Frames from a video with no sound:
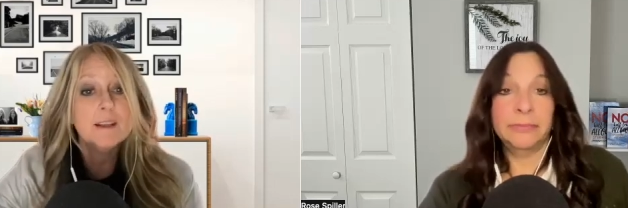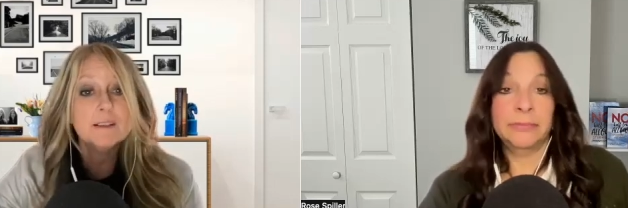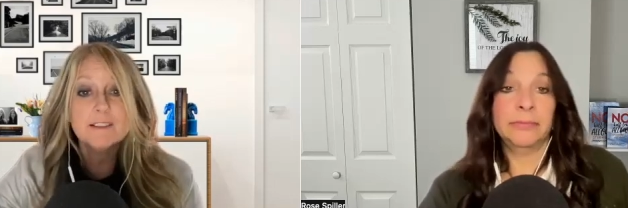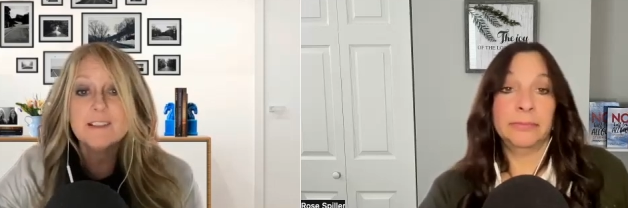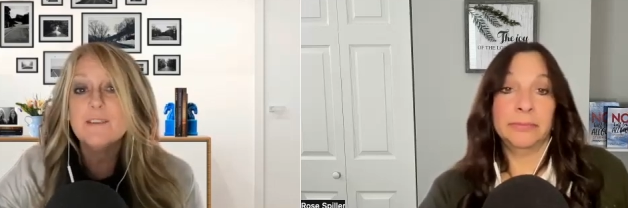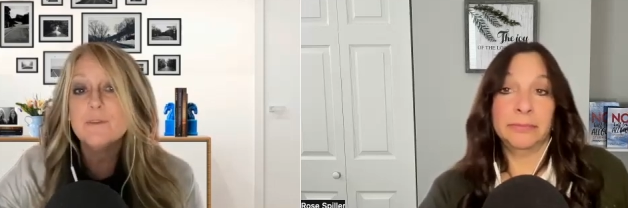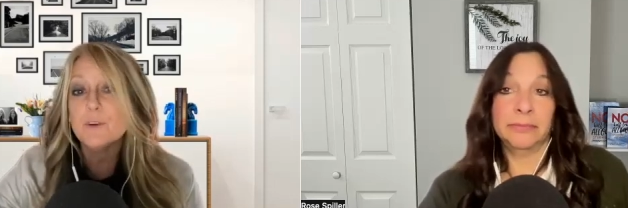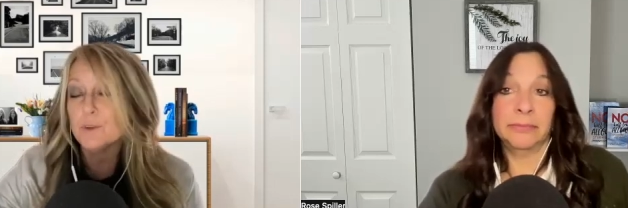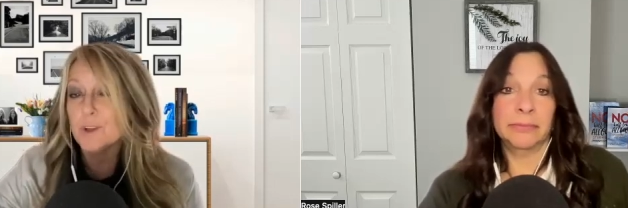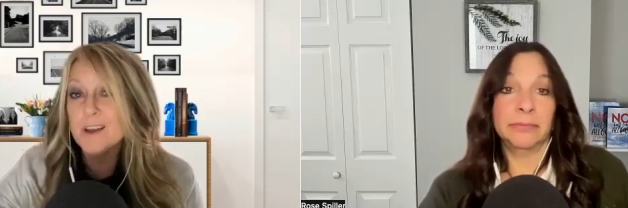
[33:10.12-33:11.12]
Speaker 1: to save their
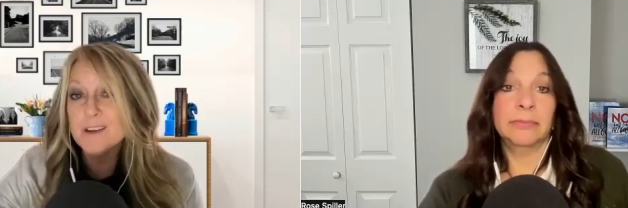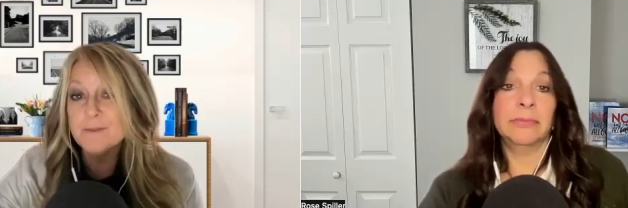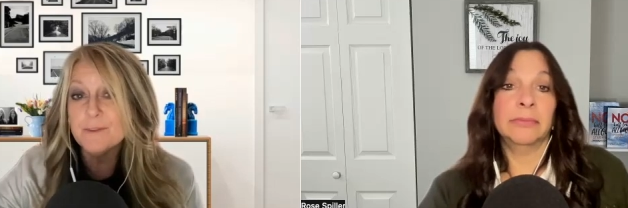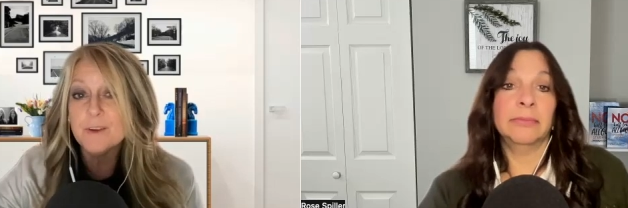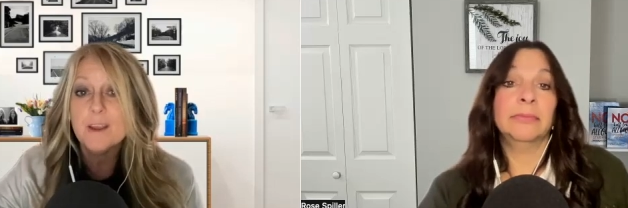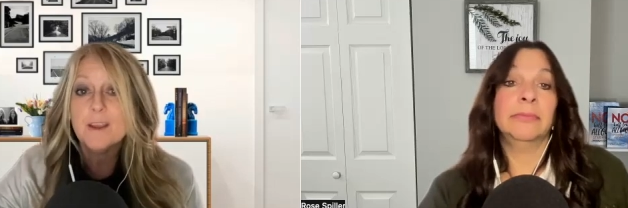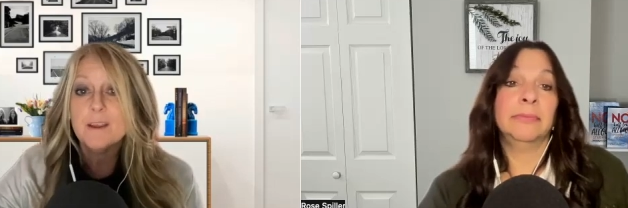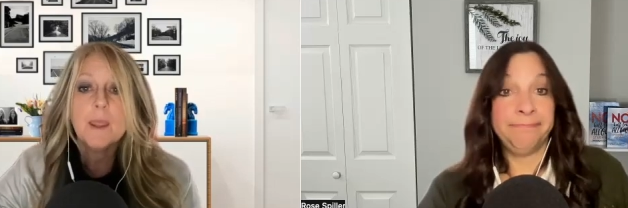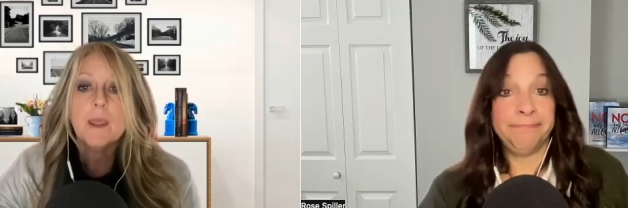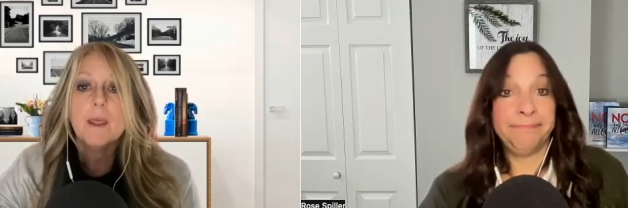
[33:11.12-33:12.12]
life,
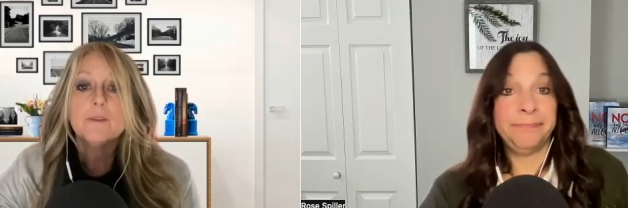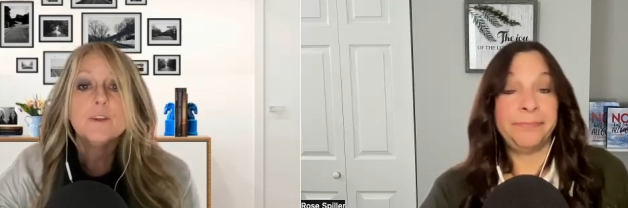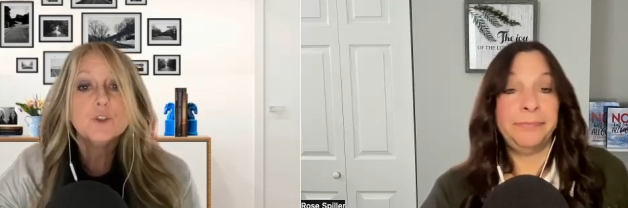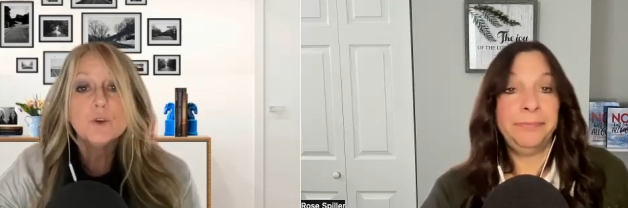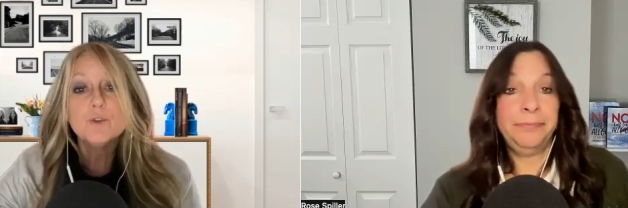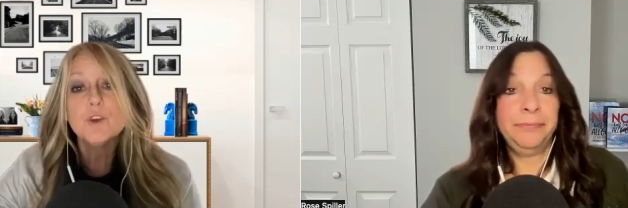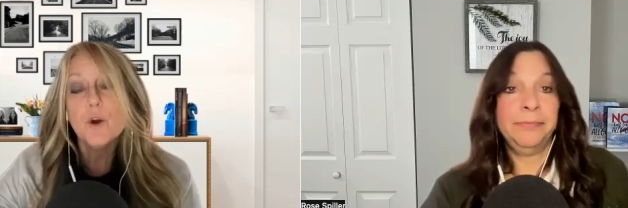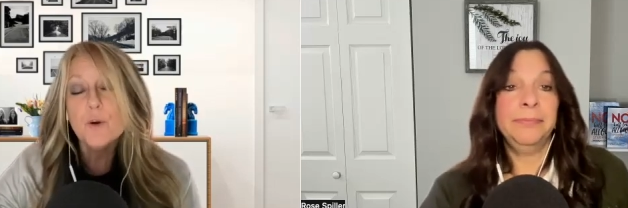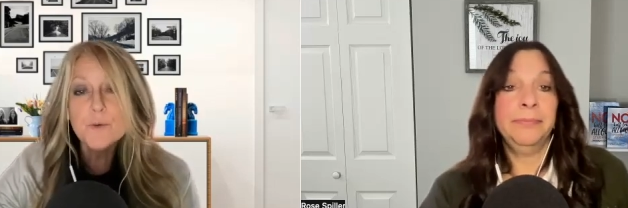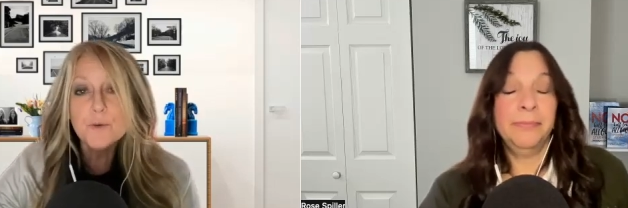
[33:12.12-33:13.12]
the church
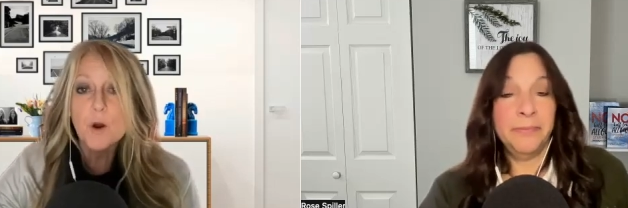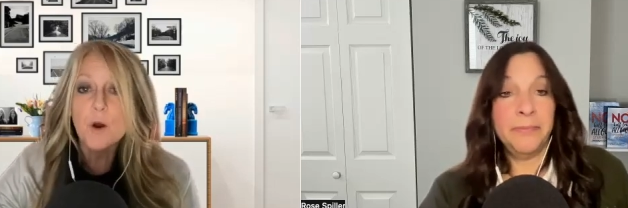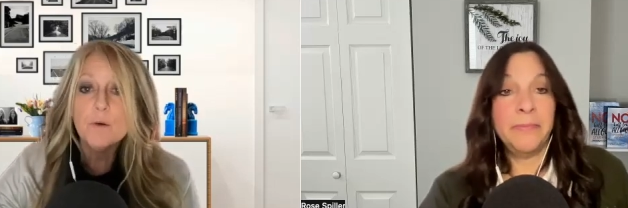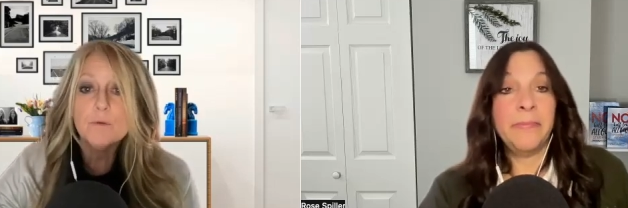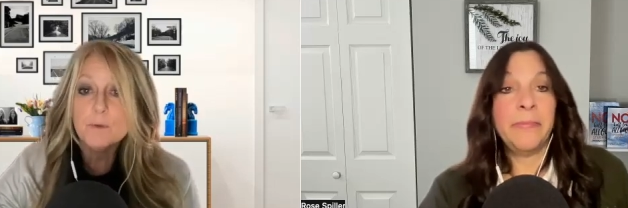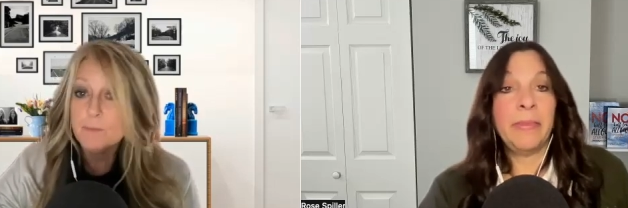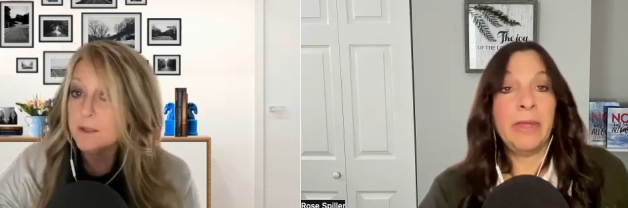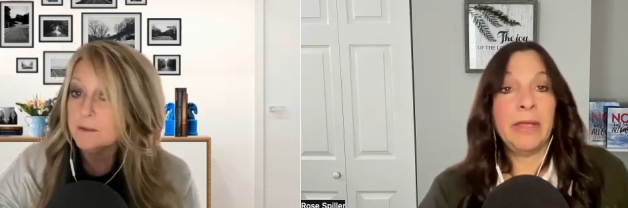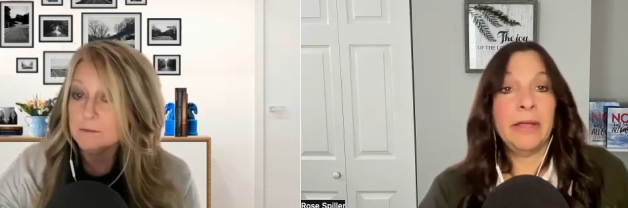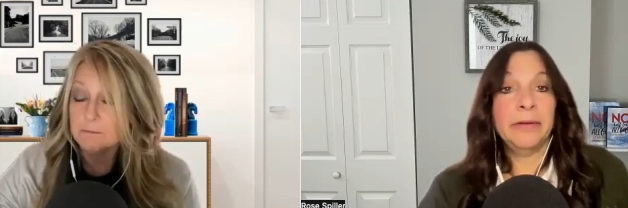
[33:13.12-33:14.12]
overall
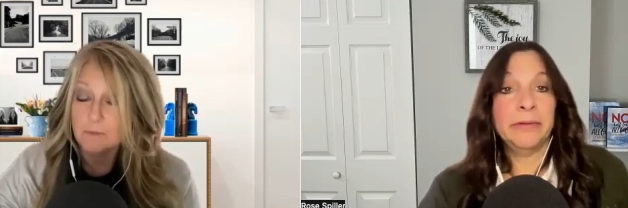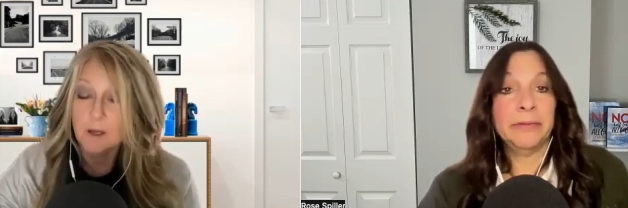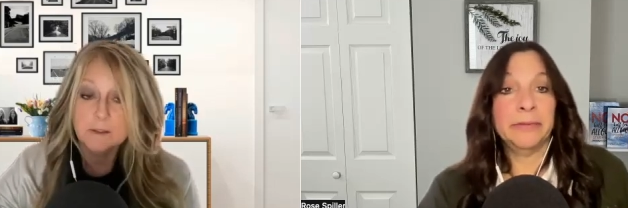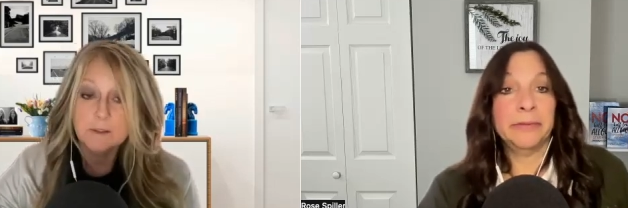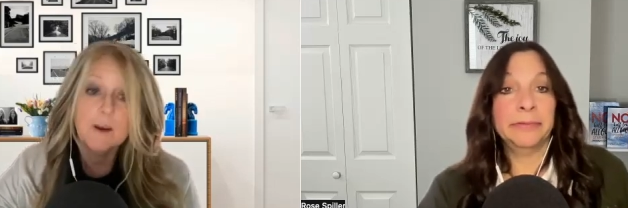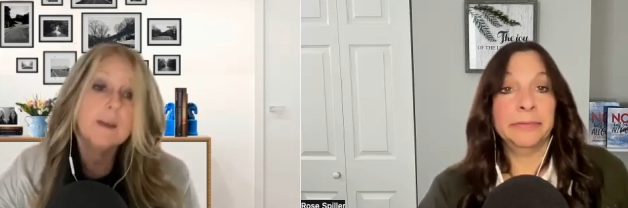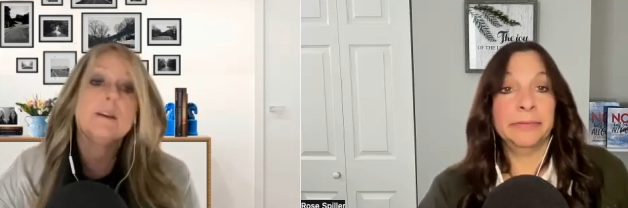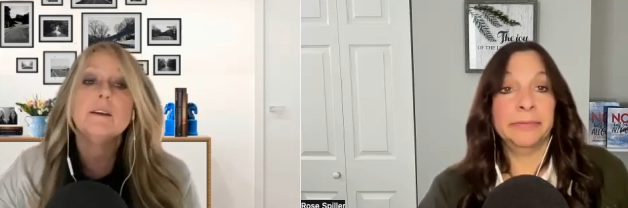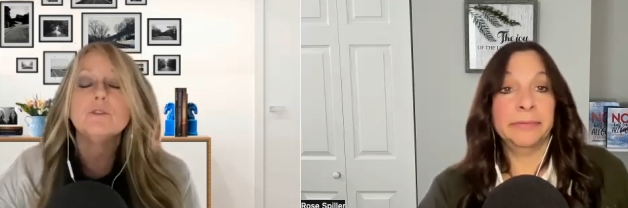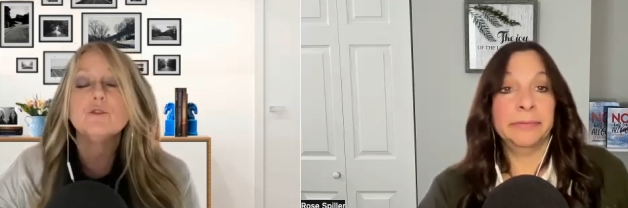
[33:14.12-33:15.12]
remained undivided
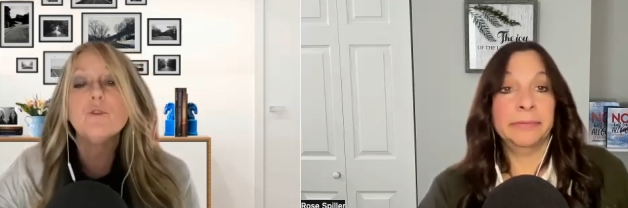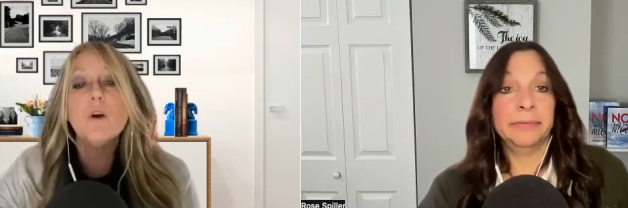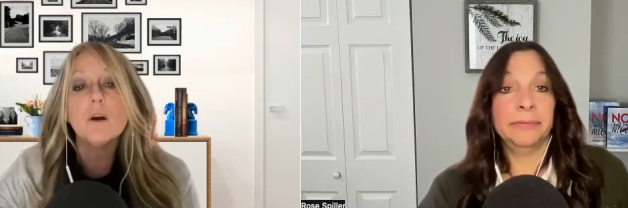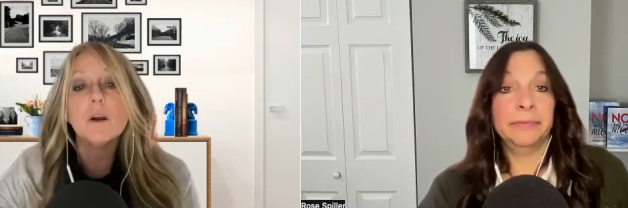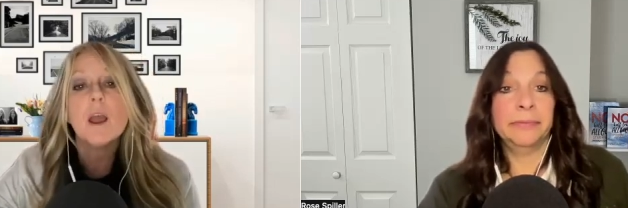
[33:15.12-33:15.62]
and strong.